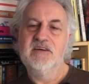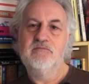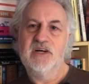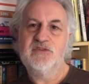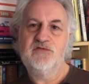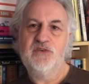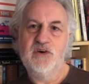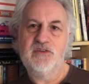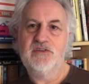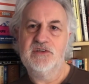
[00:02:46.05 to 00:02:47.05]
much
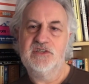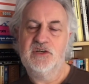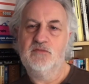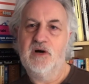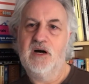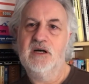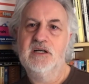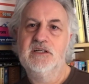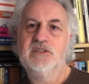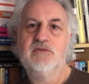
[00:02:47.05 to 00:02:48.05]
further than Dumas
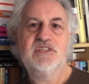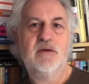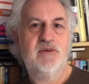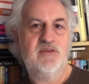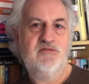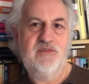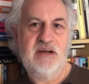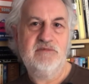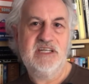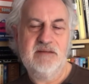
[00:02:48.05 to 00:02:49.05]
to some of the
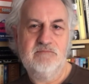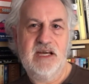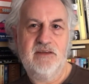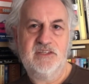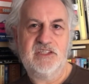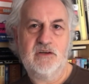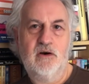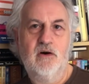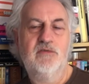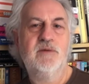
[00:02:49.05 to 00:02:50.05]
founding myths
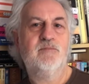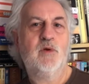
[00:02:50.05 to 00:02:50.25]
of